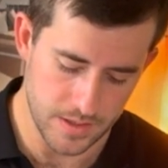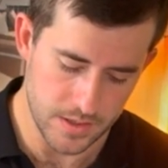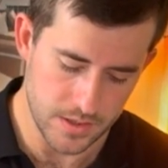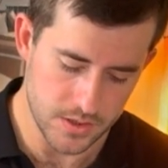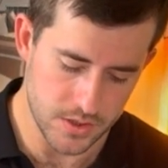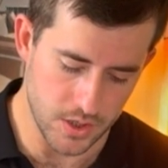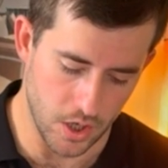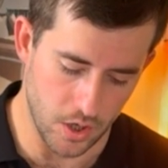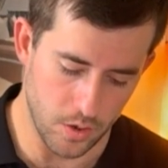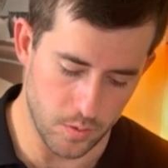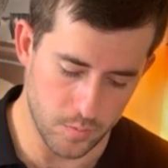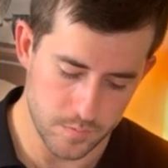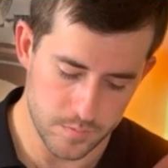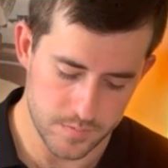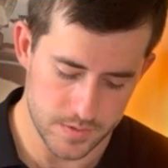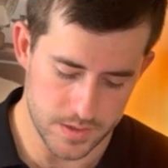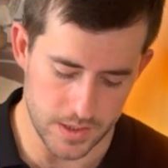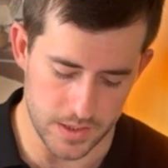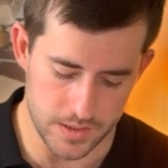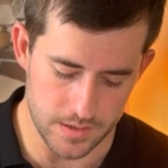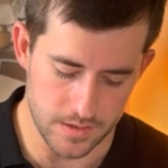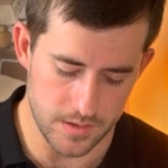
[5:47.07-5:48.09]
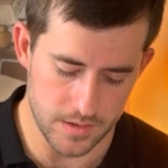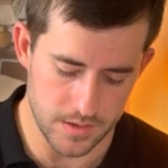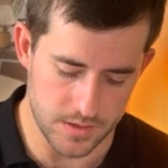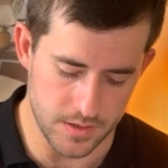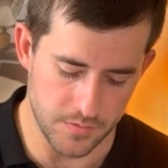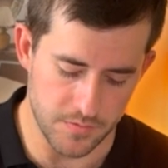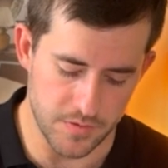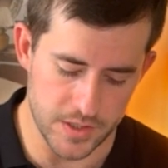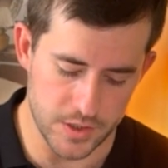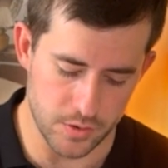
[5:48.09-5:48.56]
So to
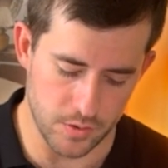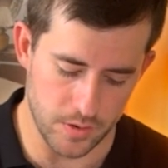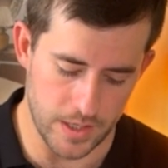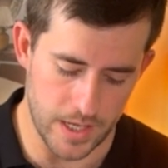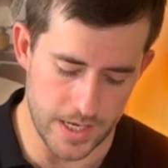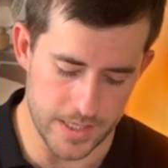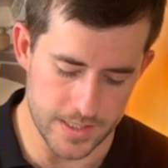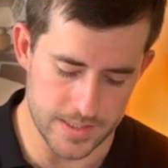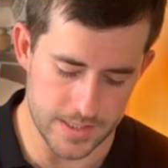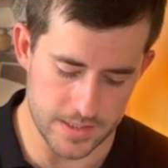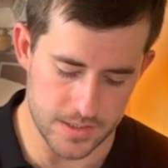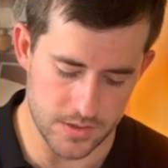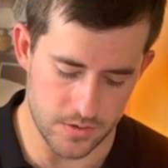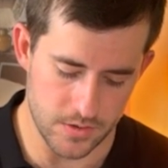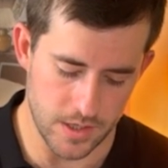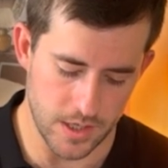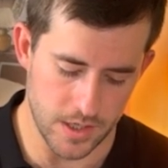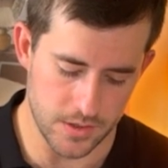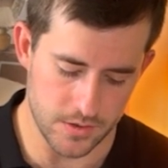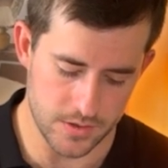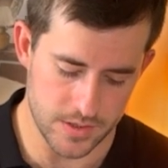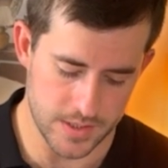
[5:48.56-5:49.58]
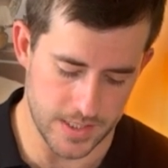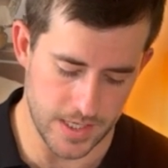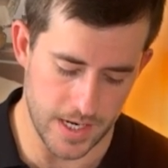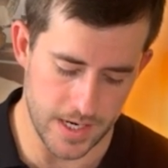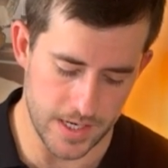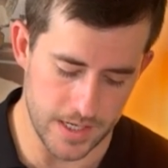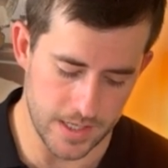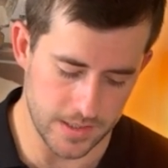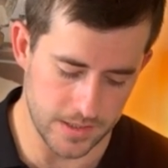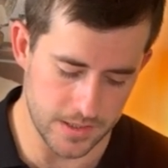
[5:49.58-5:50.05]
visualize this or to
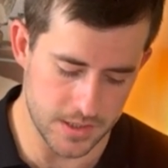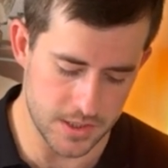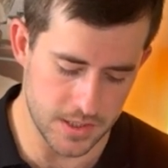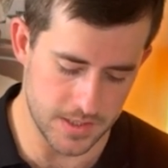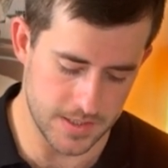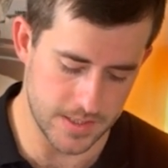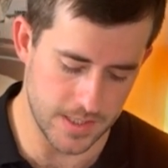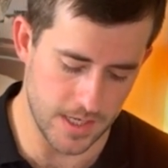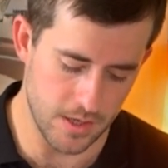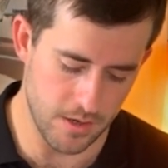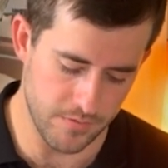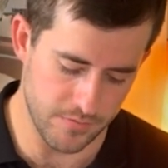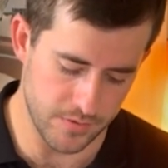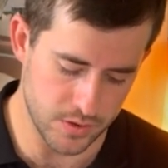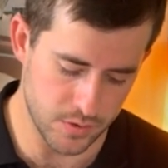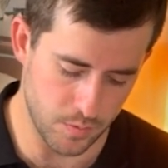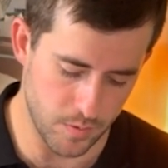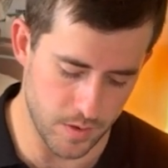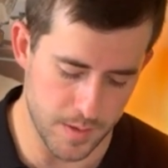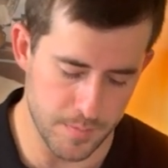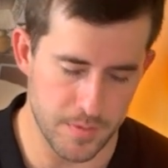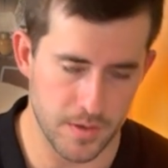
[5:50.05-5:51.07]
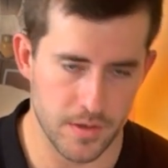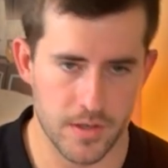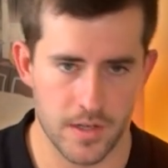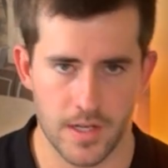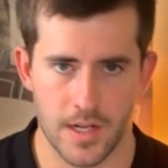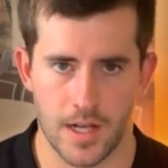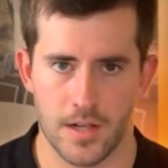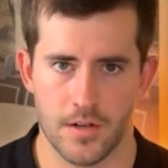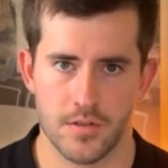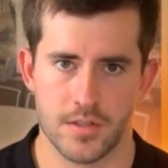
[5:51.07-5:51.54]
understand it, let's just say you have a $20 million
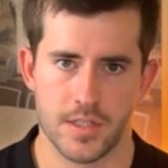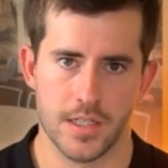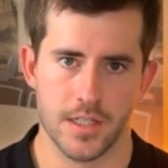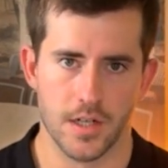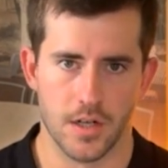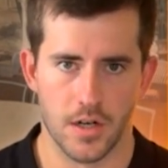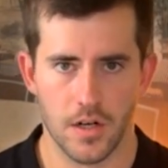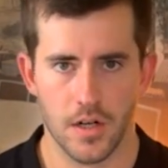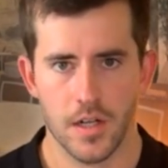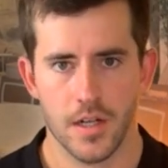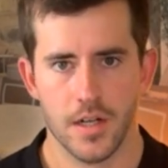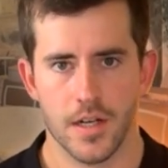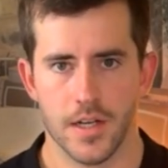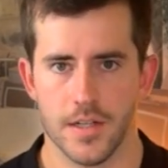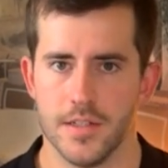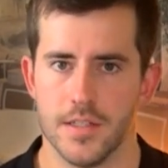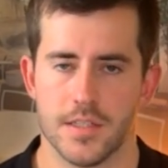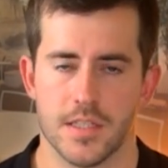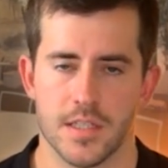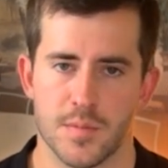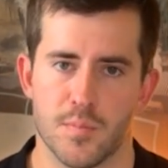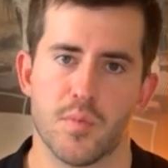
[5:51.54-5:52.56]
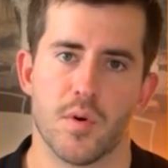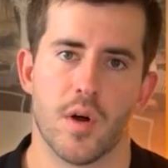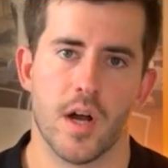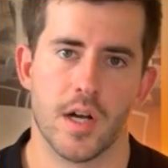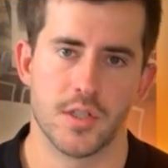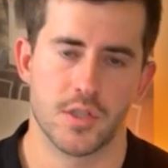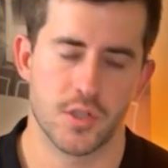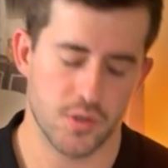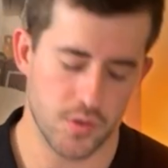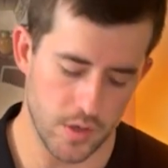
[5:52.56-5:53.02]
deal, and this is
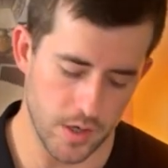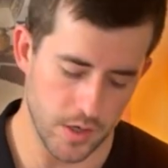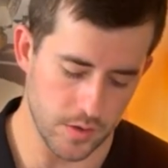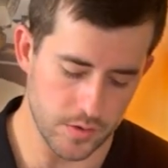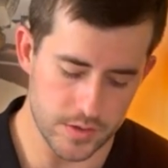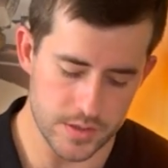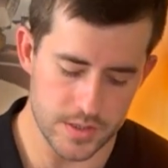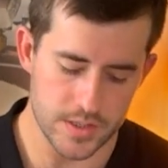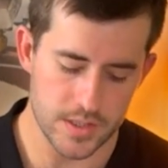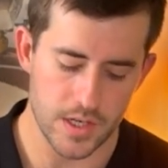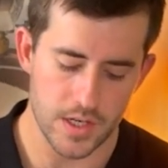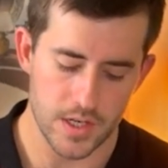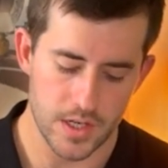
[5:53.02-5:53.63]
broad strokes.